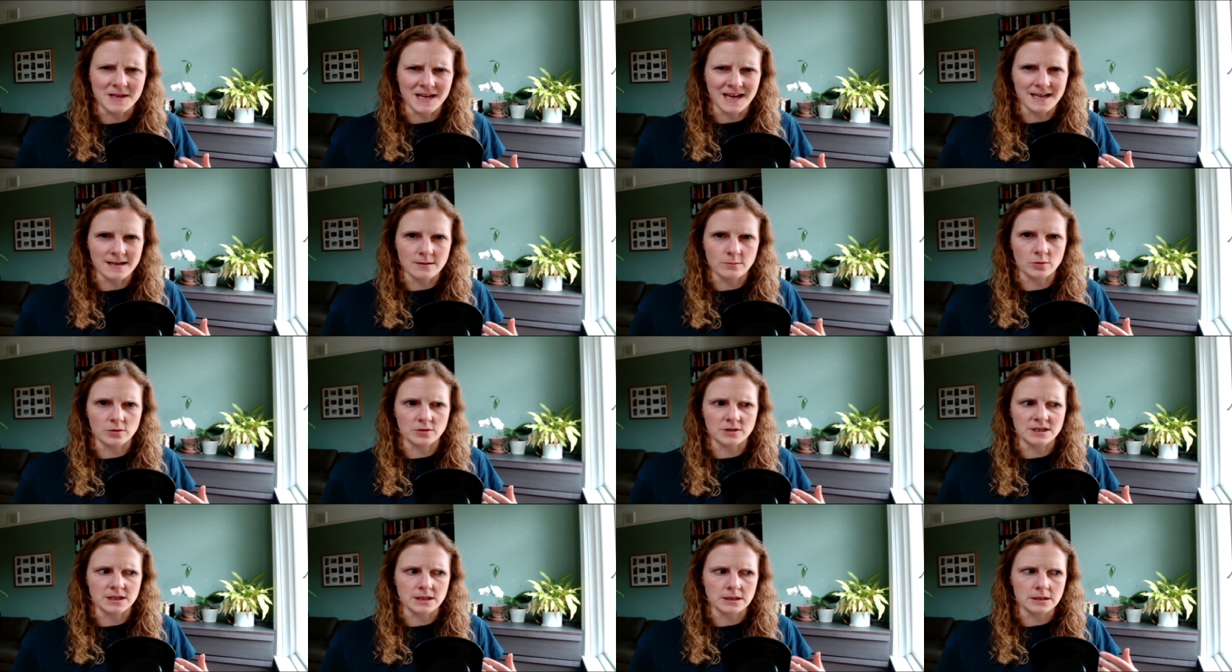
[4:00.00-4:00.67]
be
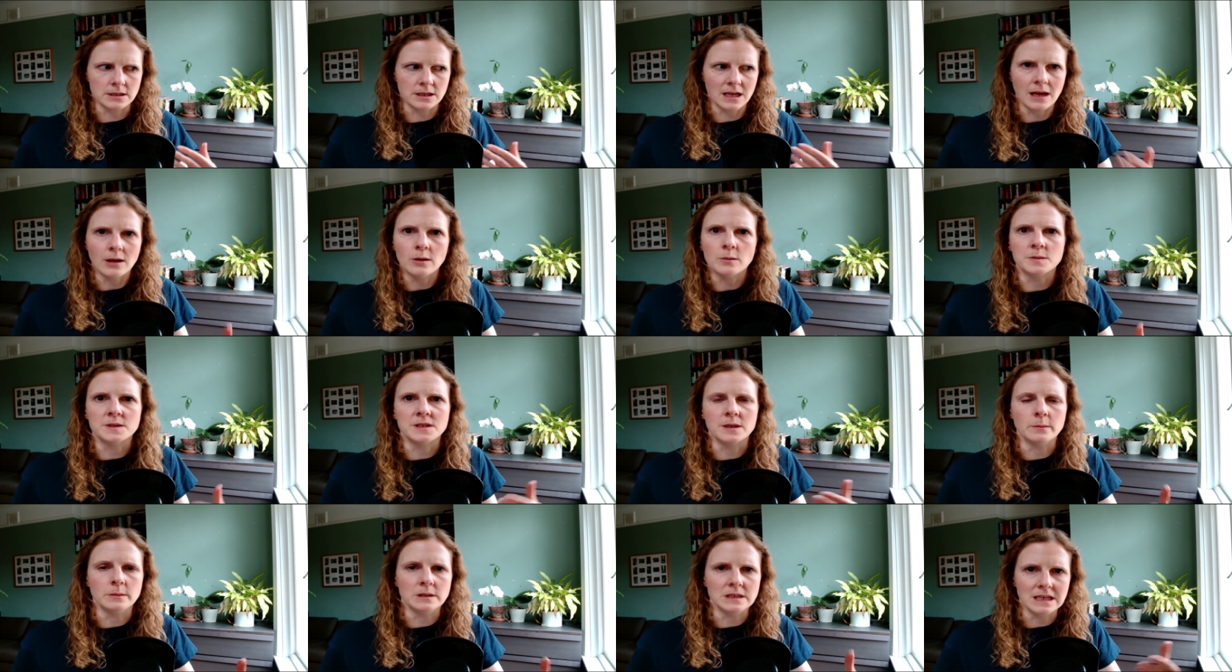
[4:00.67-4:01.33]
able to help
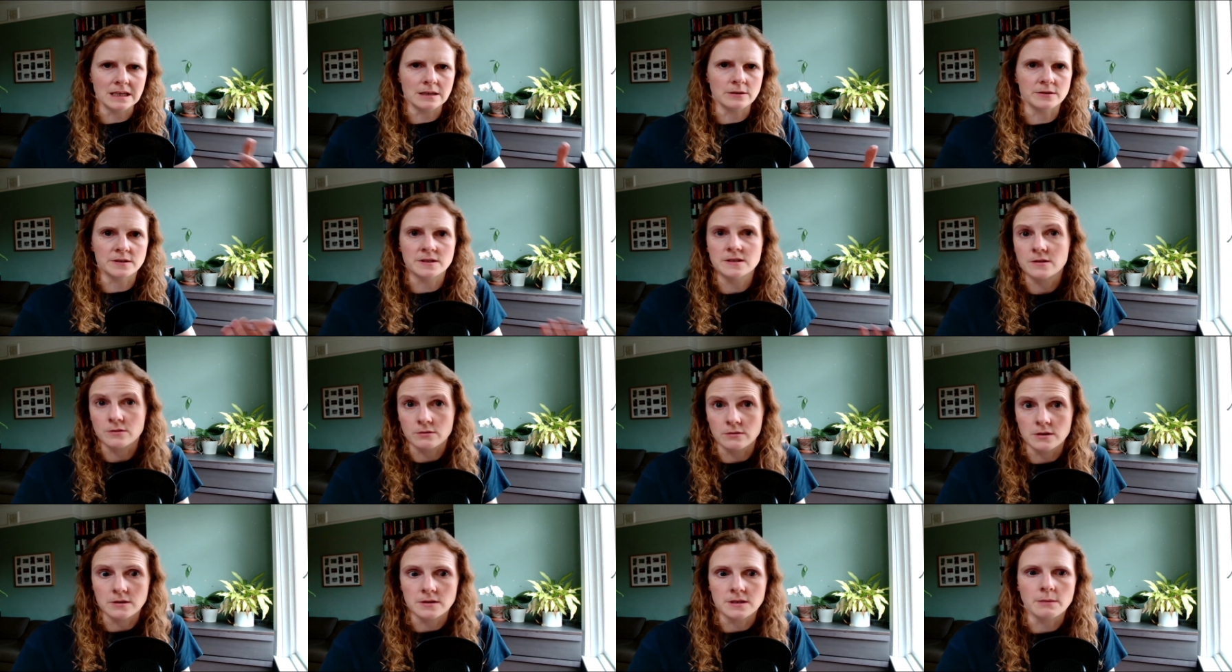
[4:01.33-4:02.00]
somebody else
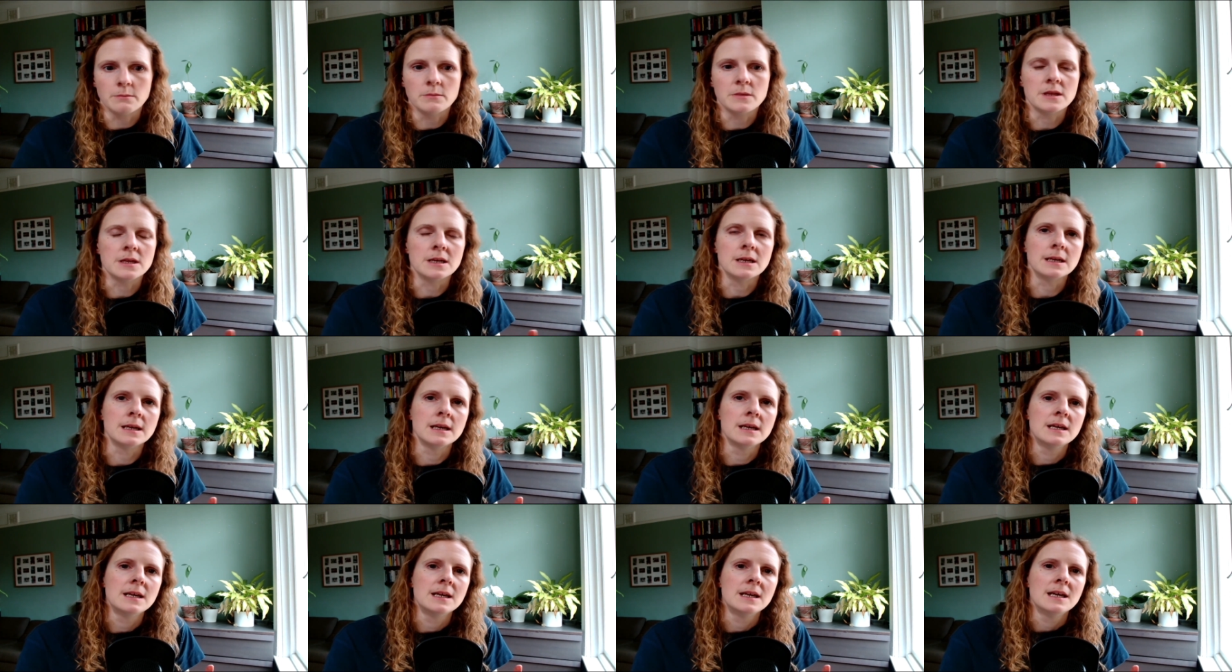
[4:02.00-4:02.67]
through
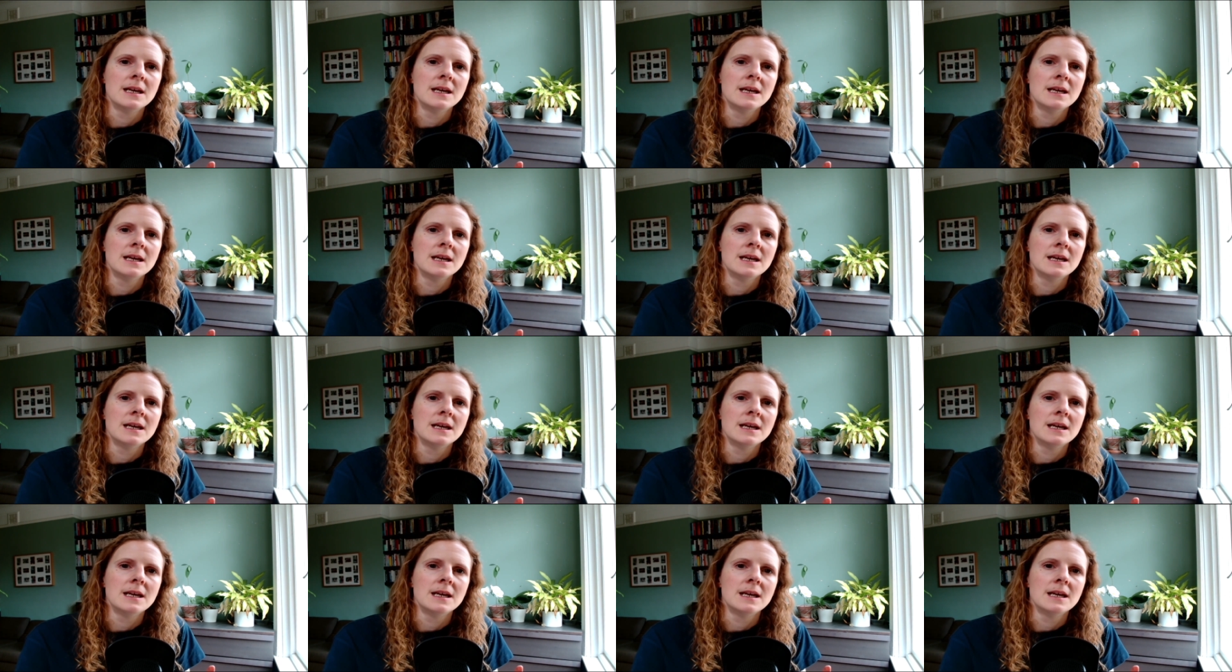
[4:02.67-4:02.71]
something.